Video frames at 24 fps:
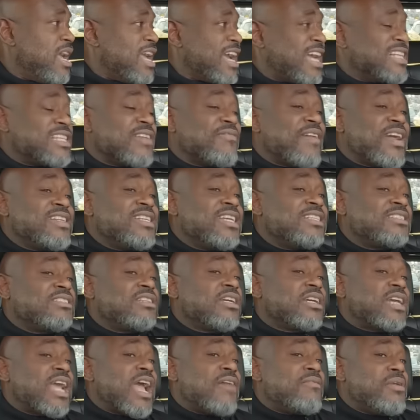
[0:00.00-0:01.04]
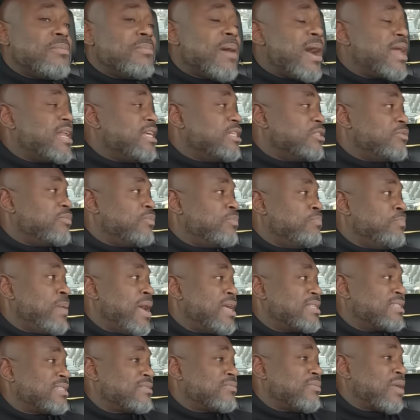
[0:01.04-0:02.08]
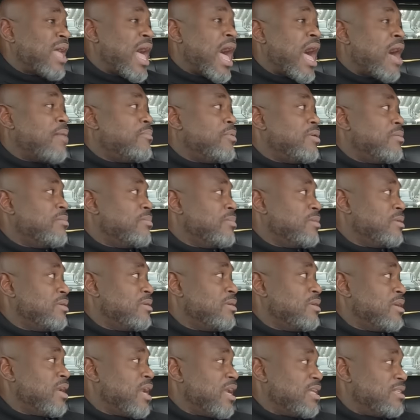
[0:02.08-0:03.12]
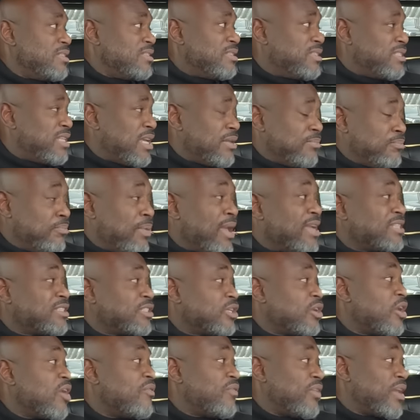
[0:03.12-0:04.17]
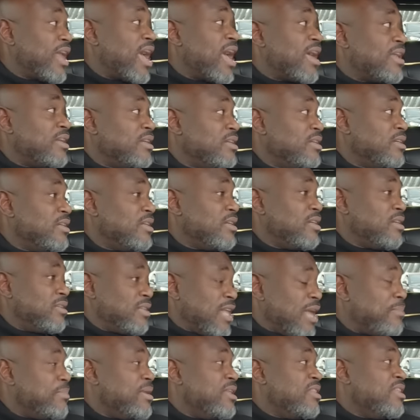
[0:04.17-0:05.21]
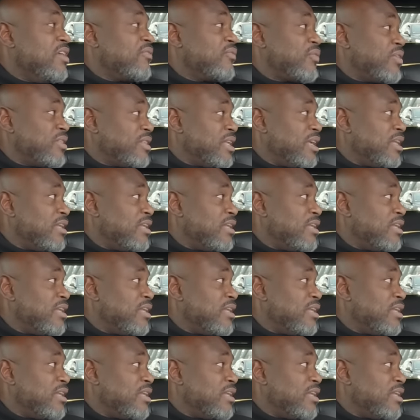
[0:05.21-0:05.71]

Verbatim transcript: Because if I just took everybody's best album and to base it off of that, That'd be different